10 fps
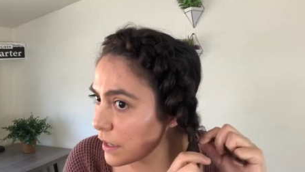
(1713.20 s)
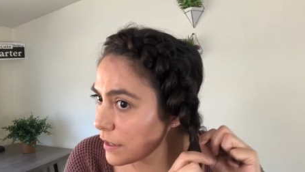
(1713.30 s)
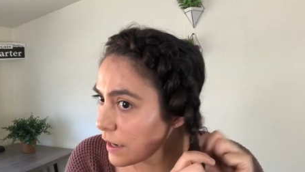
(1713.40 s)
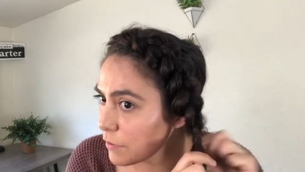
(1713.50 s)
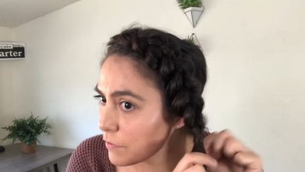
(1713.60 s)

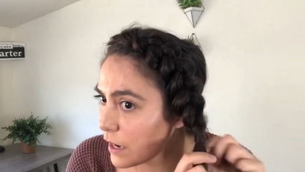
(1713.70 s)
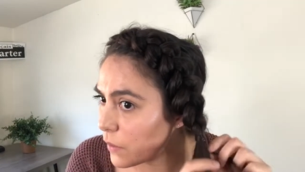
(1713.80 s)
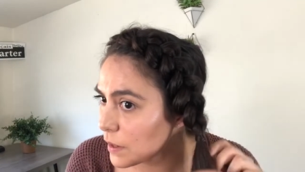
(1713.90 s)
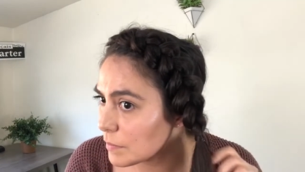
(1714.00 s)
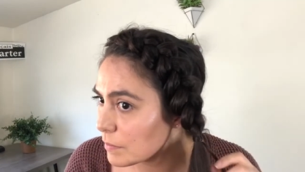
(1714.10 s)
now follow
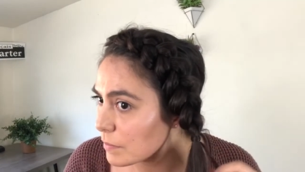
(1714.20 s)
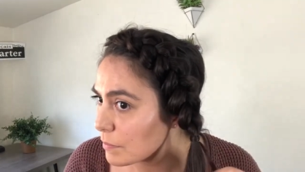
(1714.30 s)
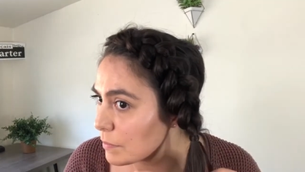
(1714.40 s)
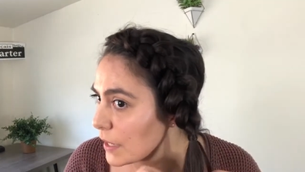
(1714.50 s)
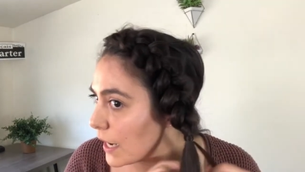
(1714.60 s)
it
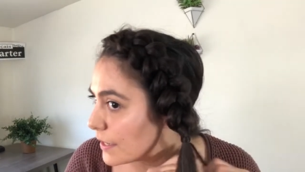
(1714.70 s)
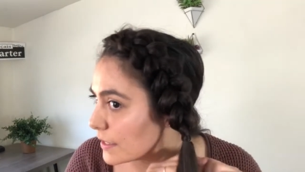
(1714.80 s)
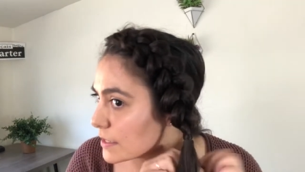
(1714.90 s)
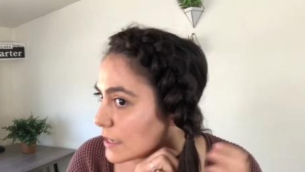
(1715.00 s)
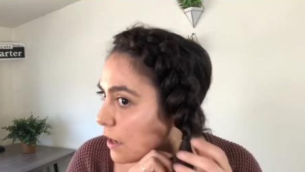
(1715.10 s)
behind
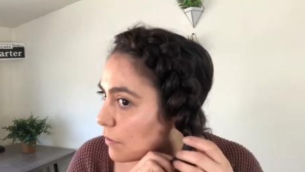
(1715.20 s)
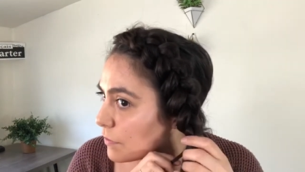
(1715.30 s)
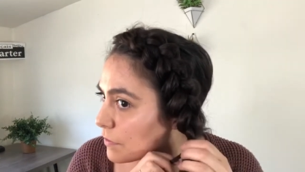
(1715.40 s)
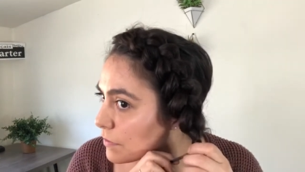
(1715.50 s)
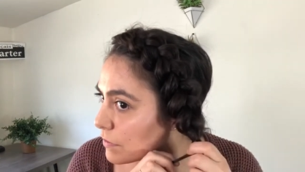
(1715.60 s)

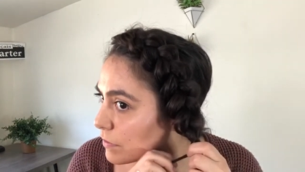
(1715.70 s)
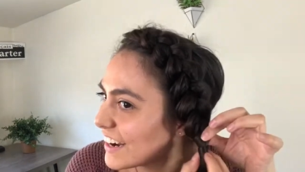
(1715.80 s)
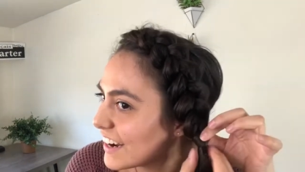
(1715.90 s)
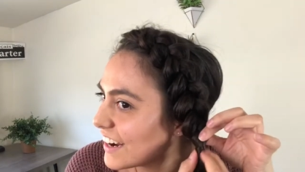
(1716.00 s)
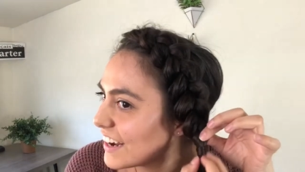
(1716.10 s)
itself,
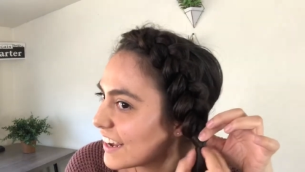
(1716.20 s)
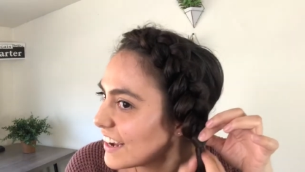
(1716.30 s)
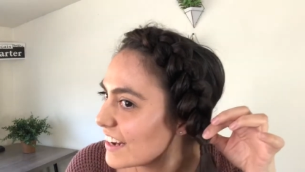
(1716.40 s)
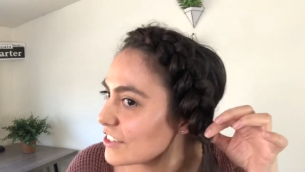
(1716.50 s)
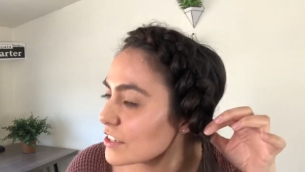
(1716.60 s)

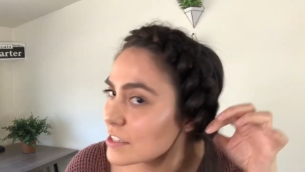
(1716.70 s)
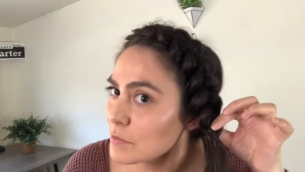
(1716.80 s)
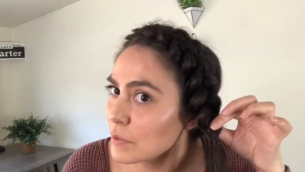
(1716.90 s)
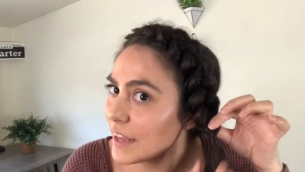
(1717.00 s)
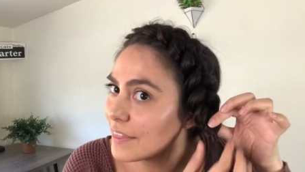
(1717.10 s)
and just
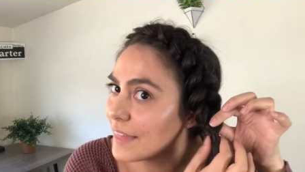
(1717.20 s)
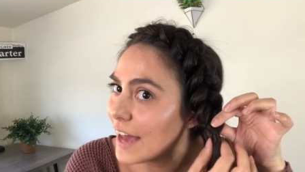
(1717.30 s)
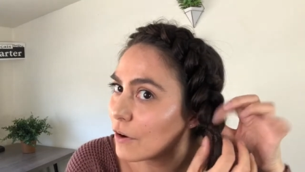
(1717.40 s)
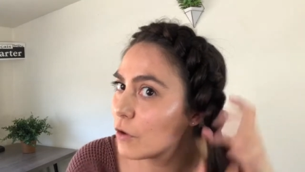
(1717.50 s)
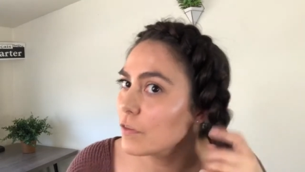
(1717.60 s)
spread
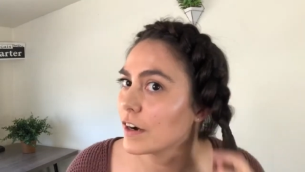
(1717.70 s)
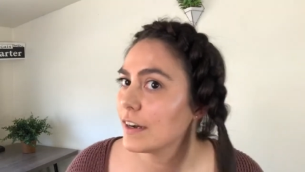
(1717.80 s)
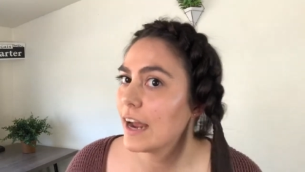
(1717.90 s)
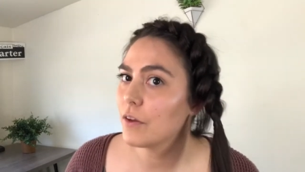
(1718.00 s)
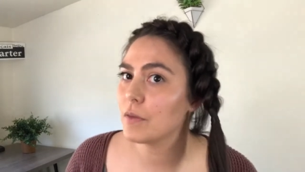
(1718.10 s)
that over. And
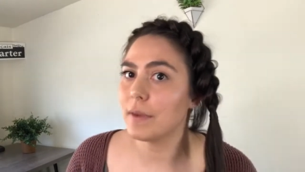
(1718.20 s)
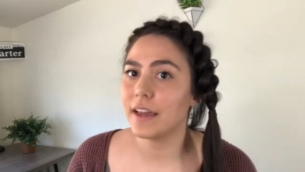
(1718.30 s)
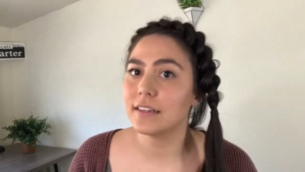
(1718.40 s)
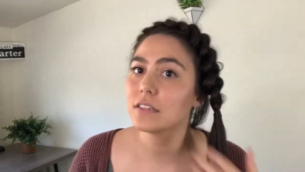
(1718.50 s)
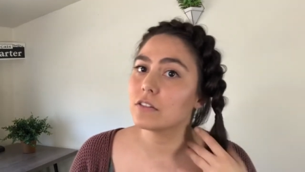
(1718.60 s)
now the
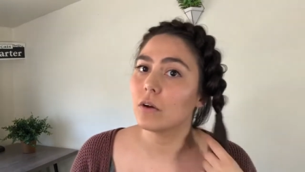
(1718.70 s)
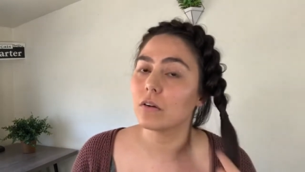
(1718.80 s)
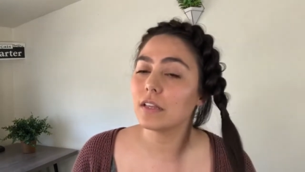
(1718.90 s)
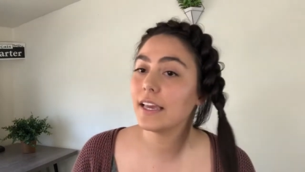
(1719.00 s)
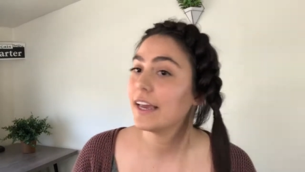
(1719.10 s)
band is
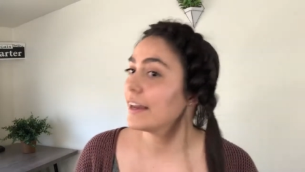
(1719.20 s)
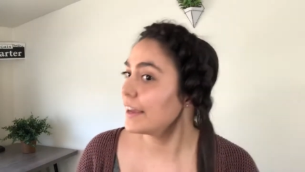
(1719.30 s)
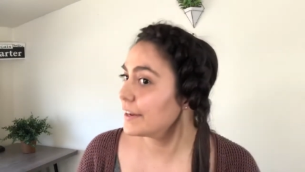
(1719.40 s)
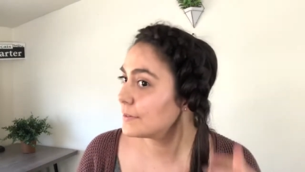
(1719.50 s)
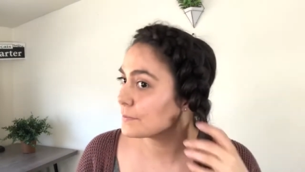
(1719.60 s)
totally hidden.